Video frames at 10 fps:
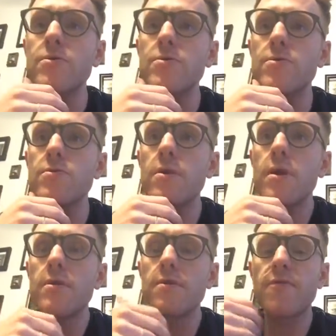to
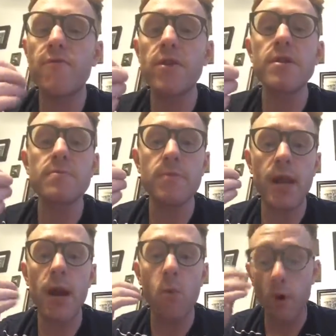the freedom that
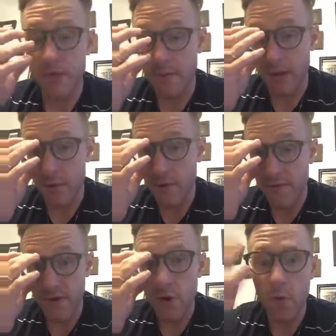I want to be able to
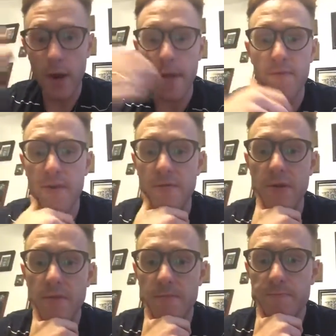feel when I'm 50.